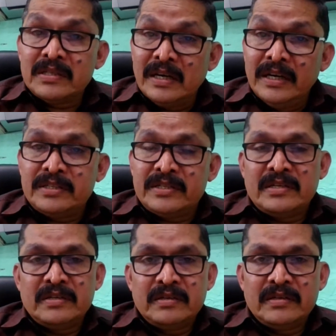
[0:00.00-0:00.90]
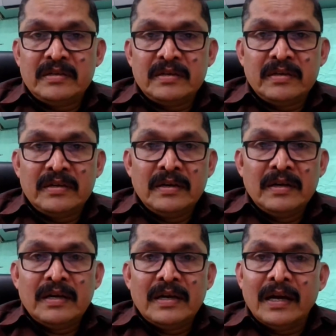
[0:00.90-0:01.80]
released
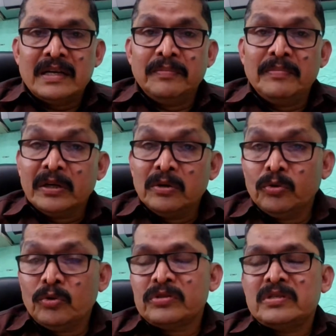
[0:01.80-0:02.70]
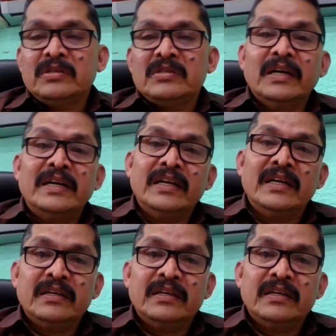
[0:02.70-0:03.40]
and the blood glucose is get